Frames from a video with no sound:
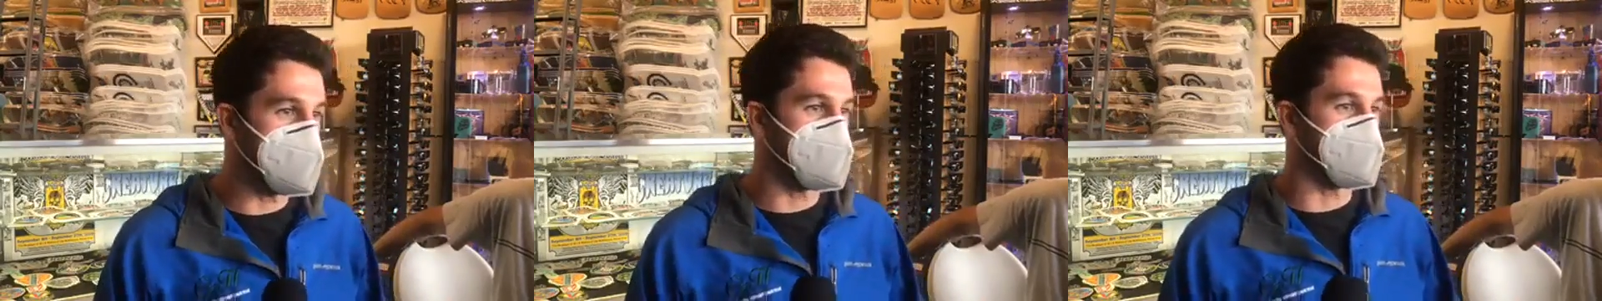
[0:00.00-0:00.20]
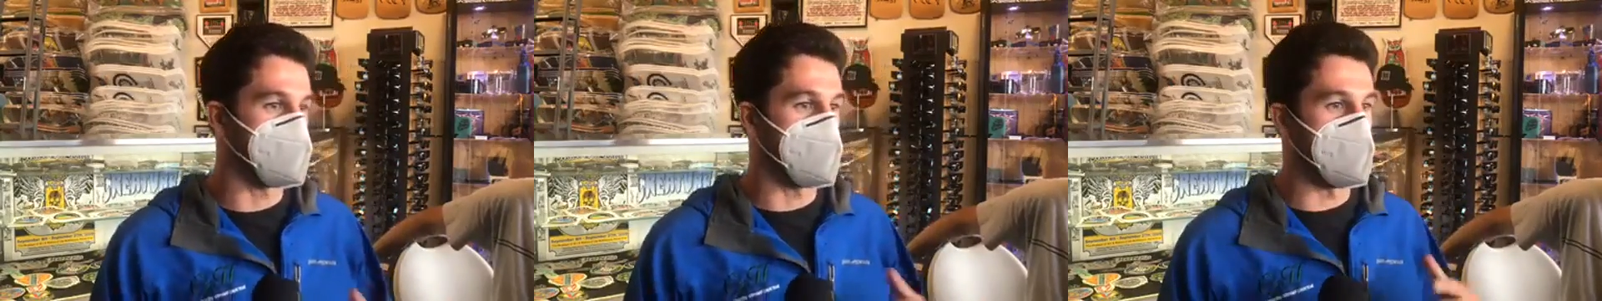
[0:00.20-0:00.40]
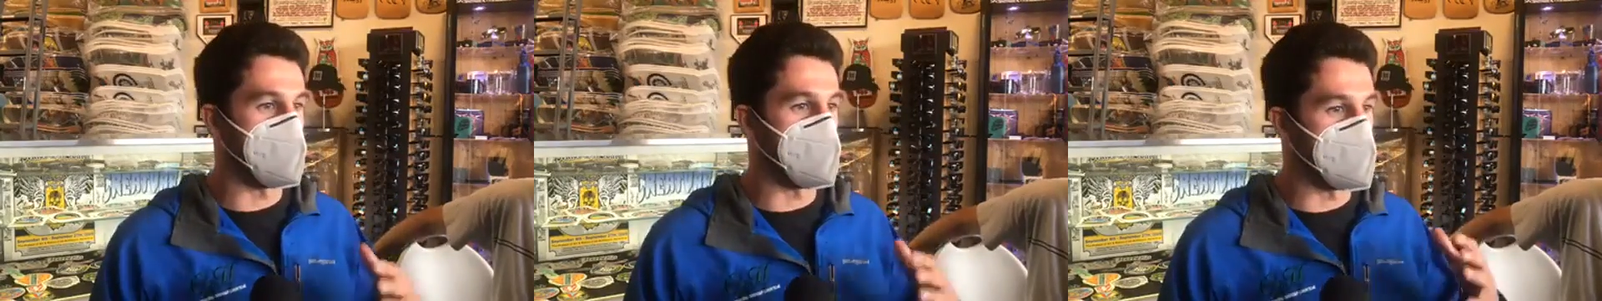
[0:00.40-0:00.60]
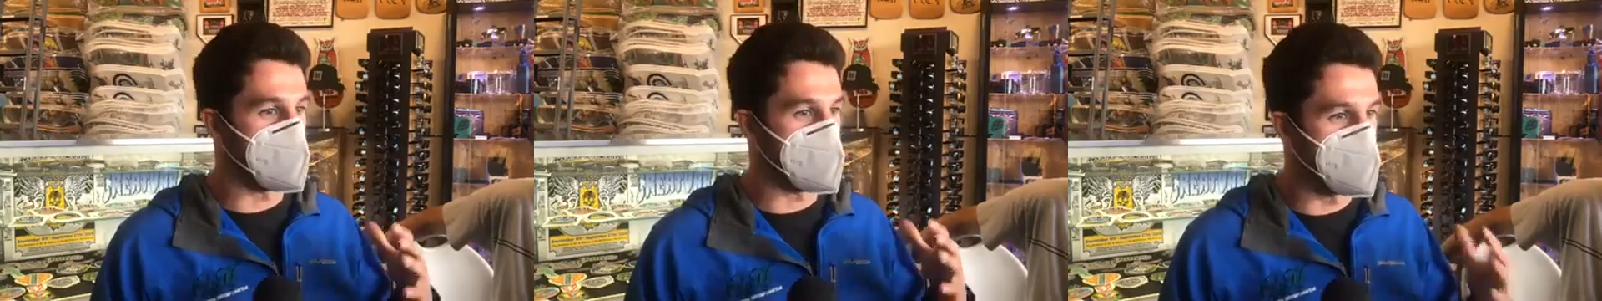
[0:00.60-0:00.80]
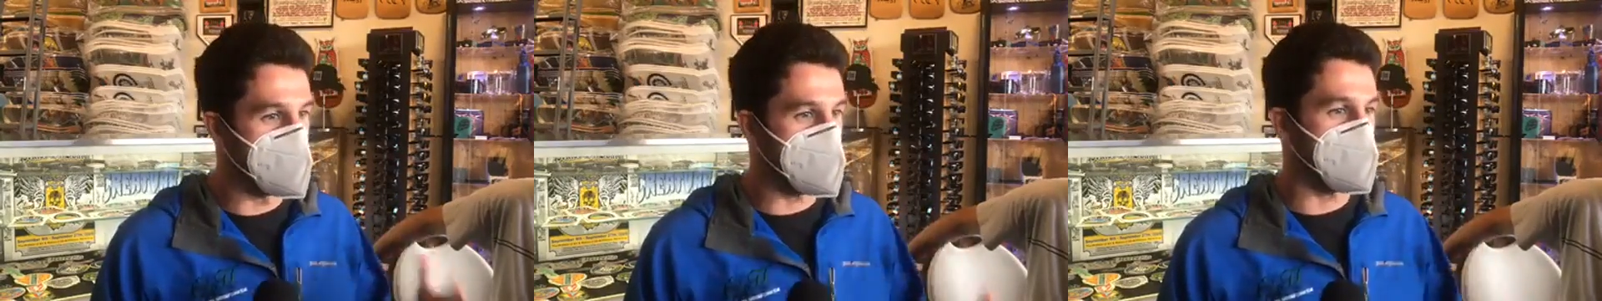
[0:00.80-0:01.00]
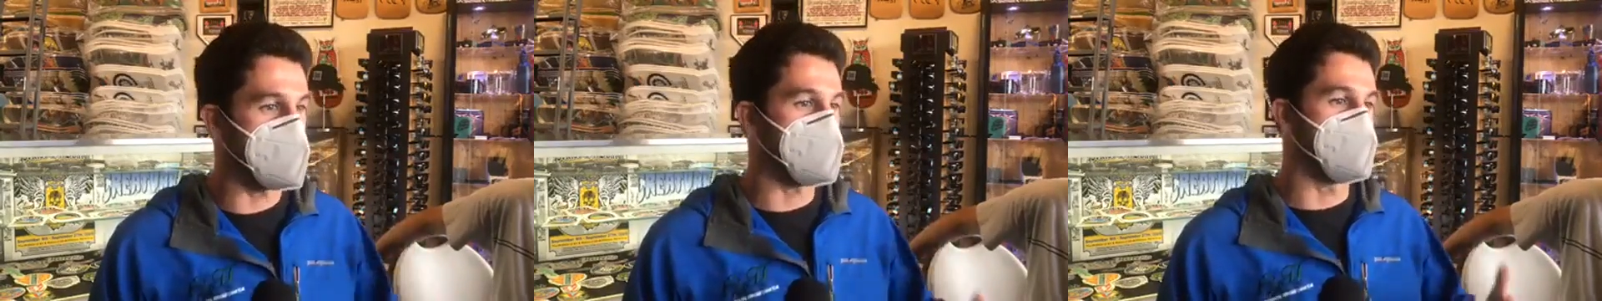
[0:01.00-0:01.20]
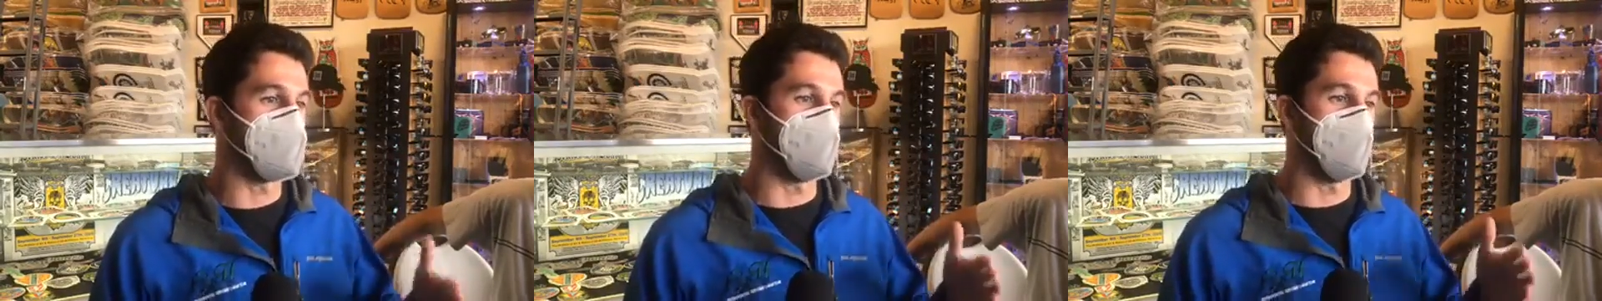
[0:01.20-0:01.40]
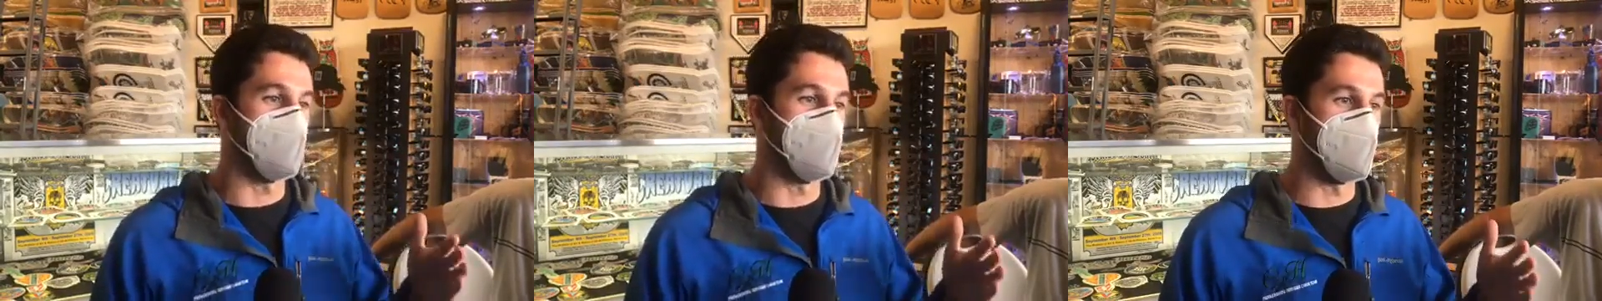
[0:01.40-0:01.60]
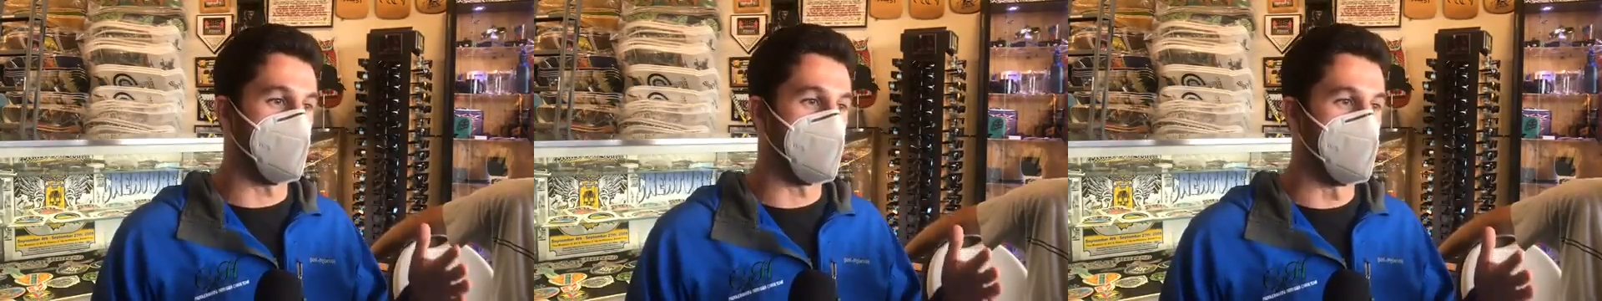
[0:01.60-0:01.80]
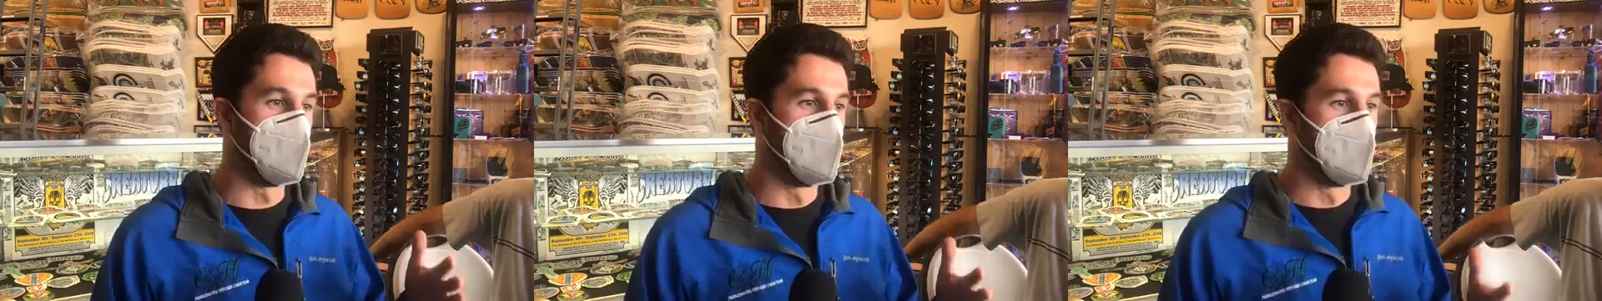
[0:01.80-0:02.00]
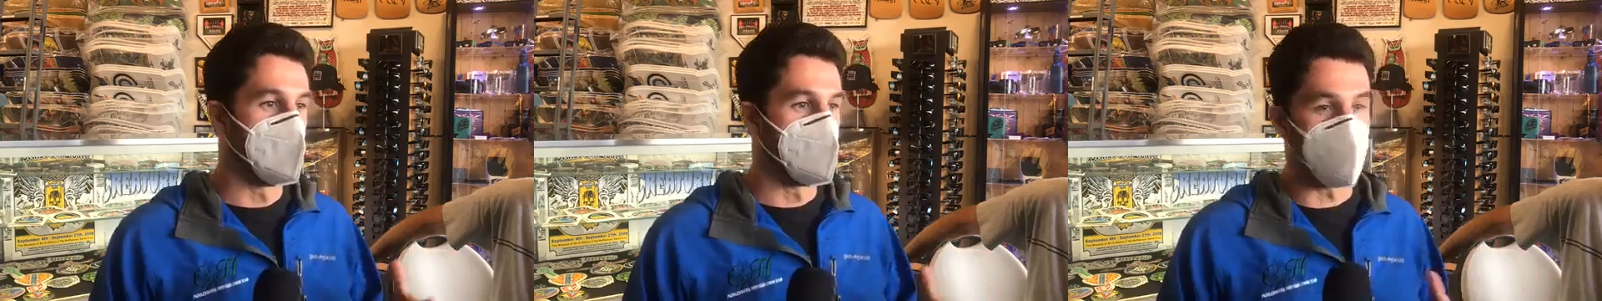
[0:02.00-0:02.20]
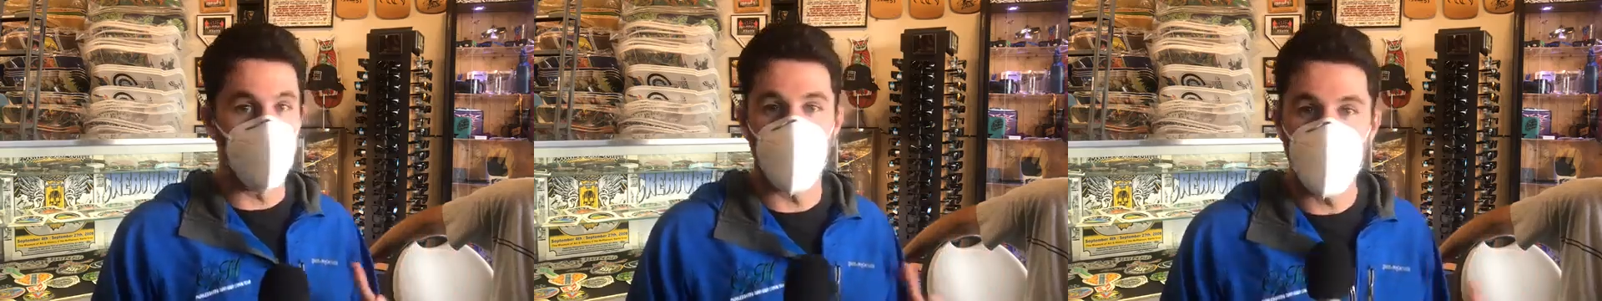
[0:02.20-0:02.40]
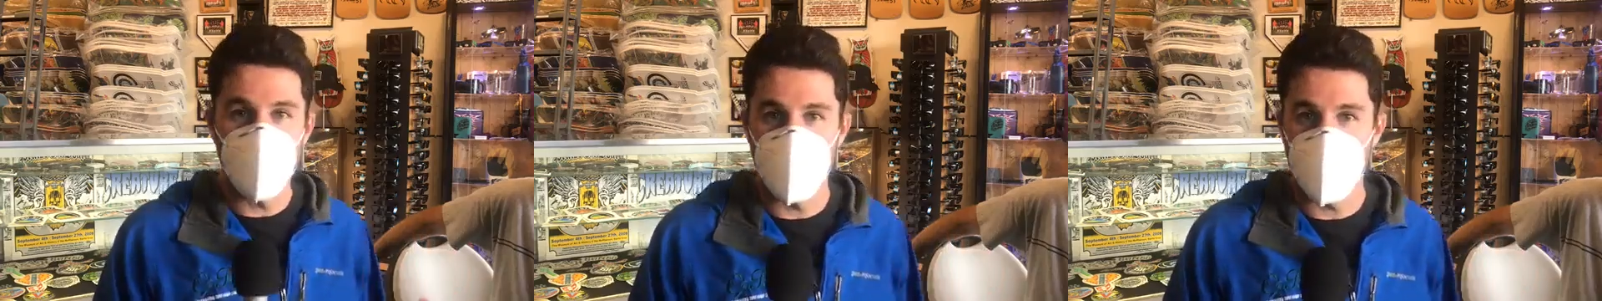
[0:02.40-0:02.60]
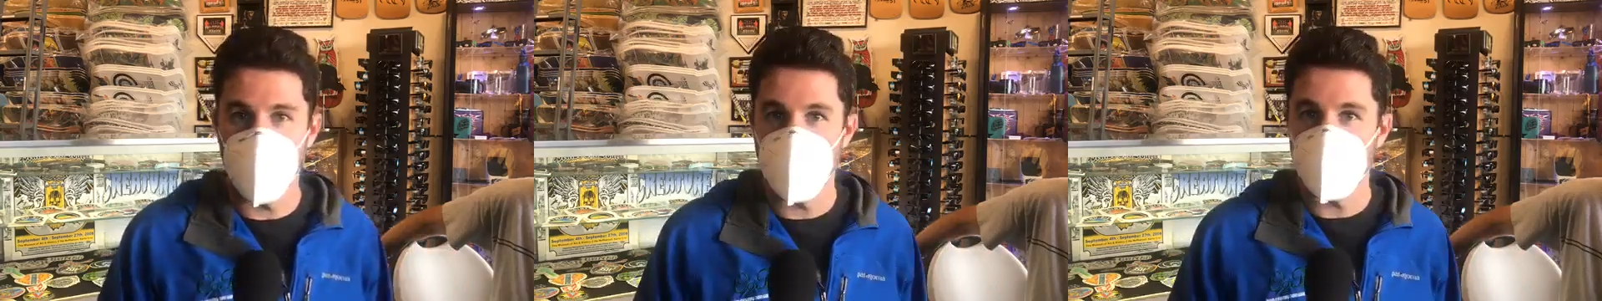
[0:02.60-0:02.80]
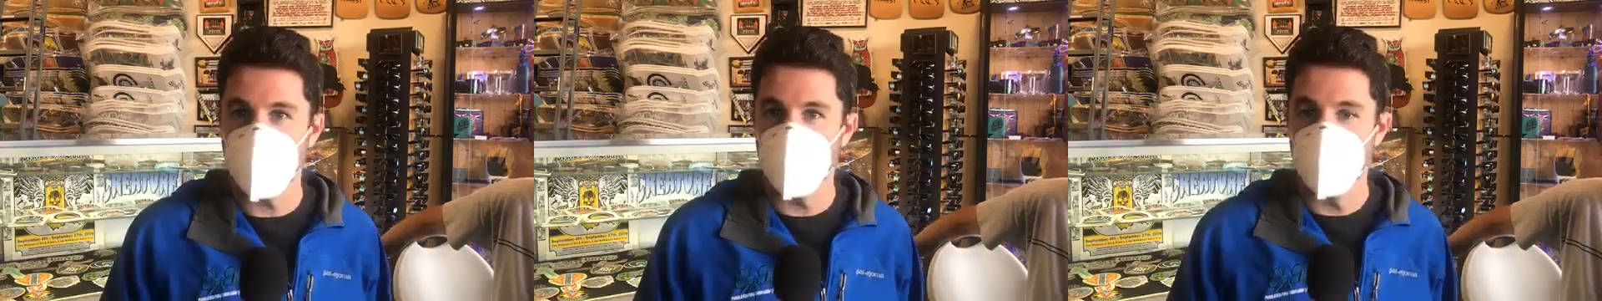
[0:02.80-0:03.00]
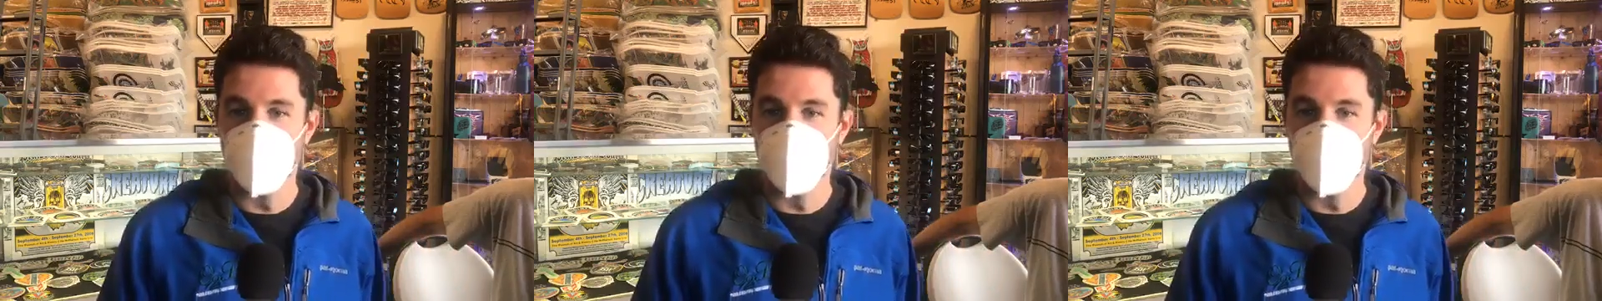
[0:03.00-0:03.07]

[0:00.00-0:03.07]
the way he communicates, the way he negotiates